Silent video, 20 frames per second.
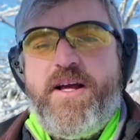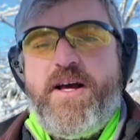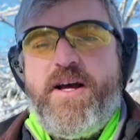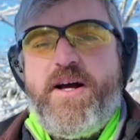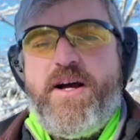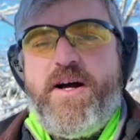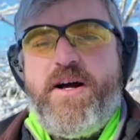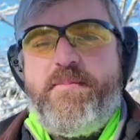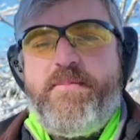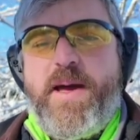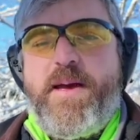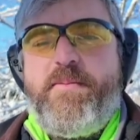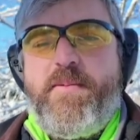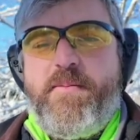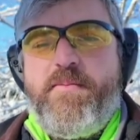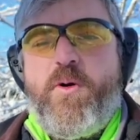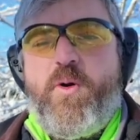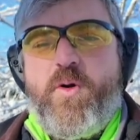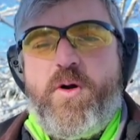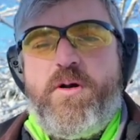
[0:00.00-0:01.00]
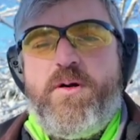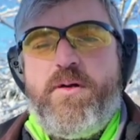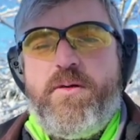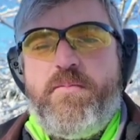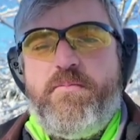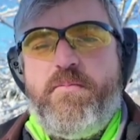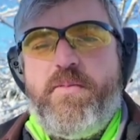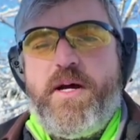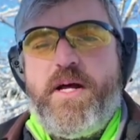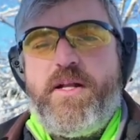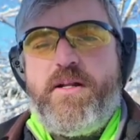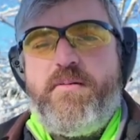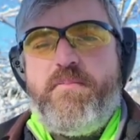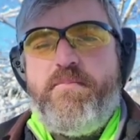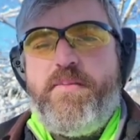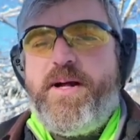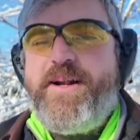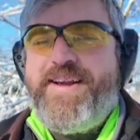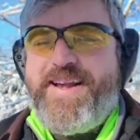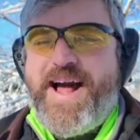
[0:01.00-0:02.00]
Maybe more, but
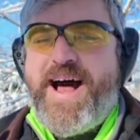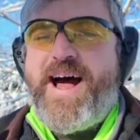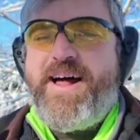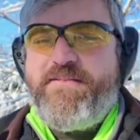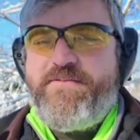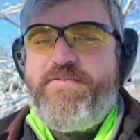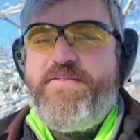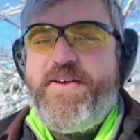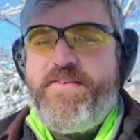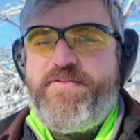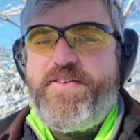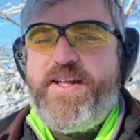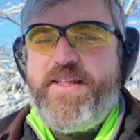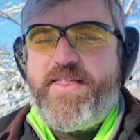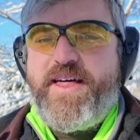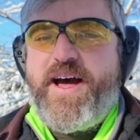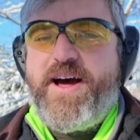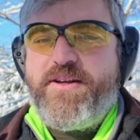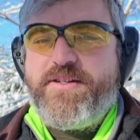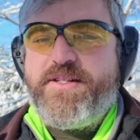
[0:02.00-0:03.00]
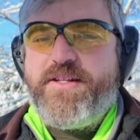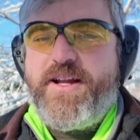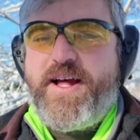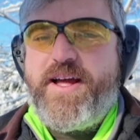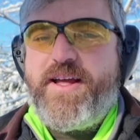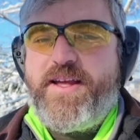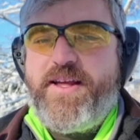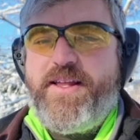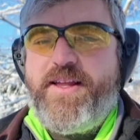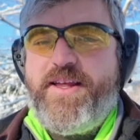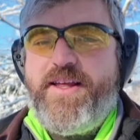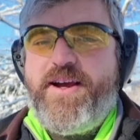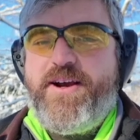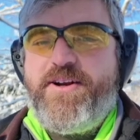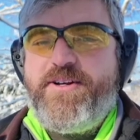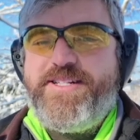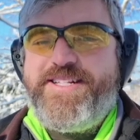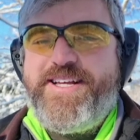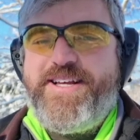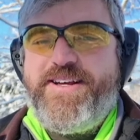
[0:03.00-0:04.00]
not 50,000. I can
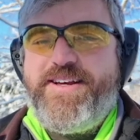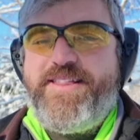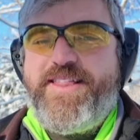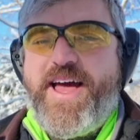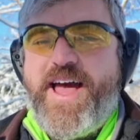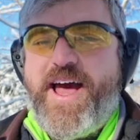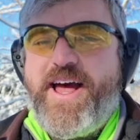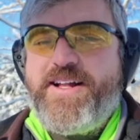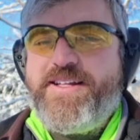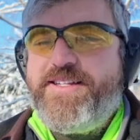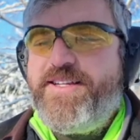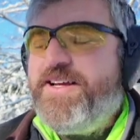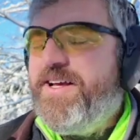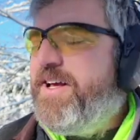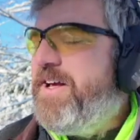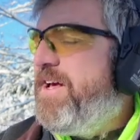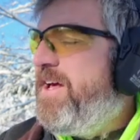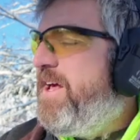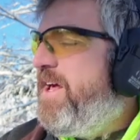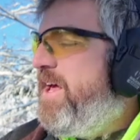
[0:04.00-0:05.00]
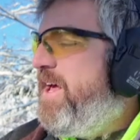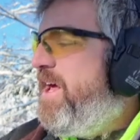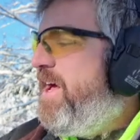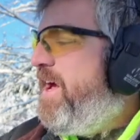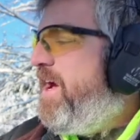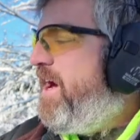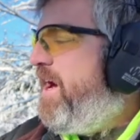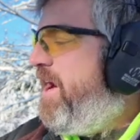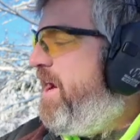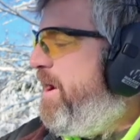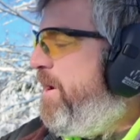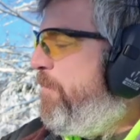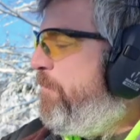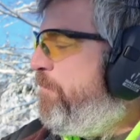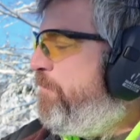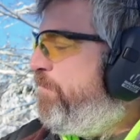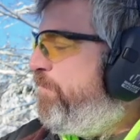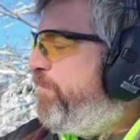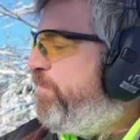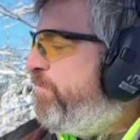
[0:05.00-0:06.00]
guarantee you that.
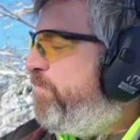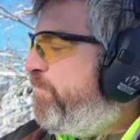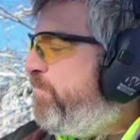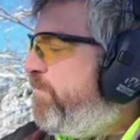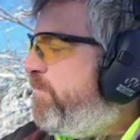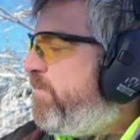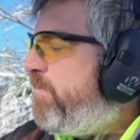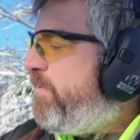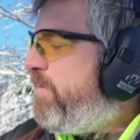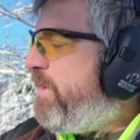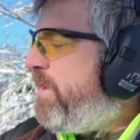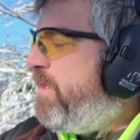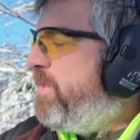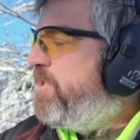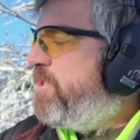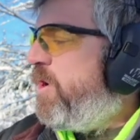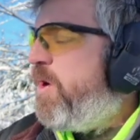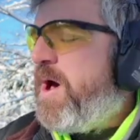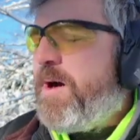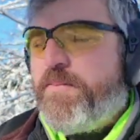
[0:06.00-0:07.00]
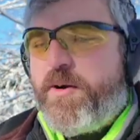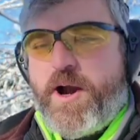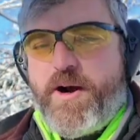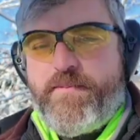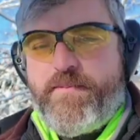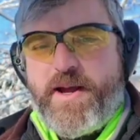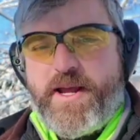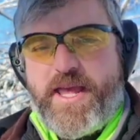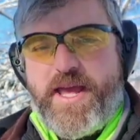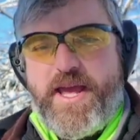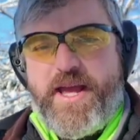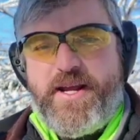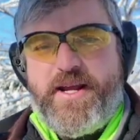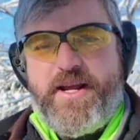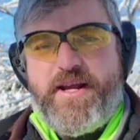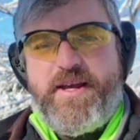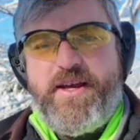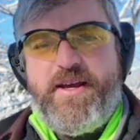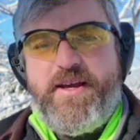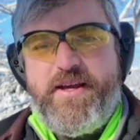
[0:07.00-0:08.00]
So I brought my
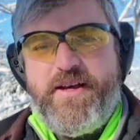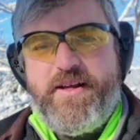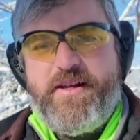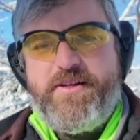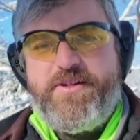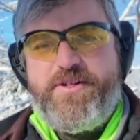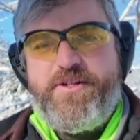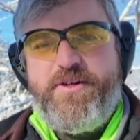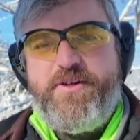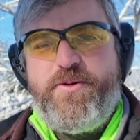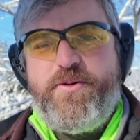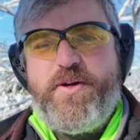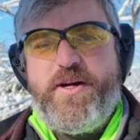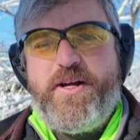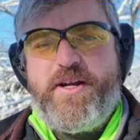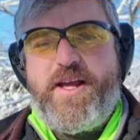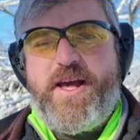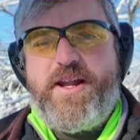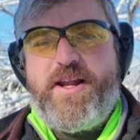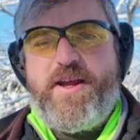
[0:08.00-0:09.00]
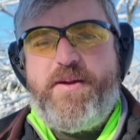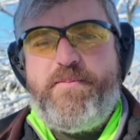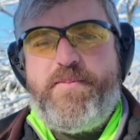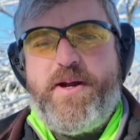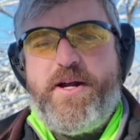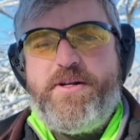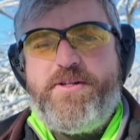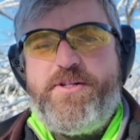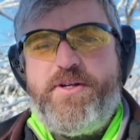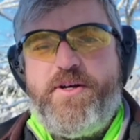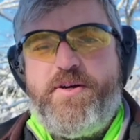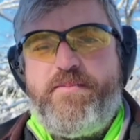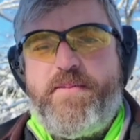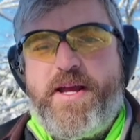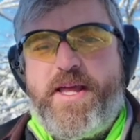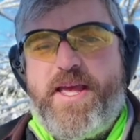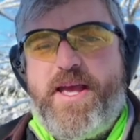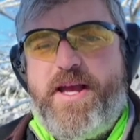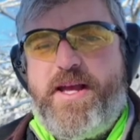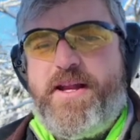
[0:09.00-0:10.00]
Canik to kind of compare to it.
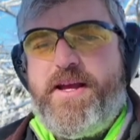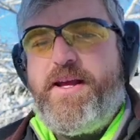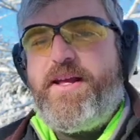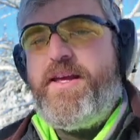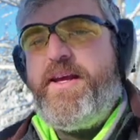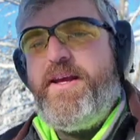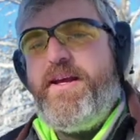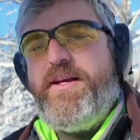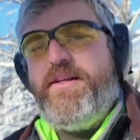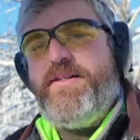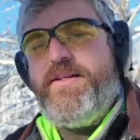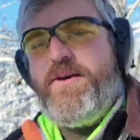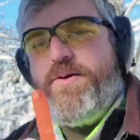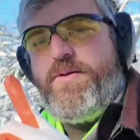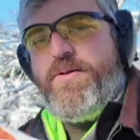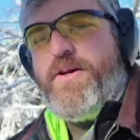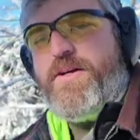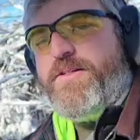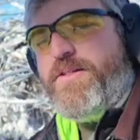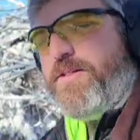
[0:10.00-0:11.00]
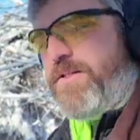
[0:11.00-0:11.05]
My Canik is, hold on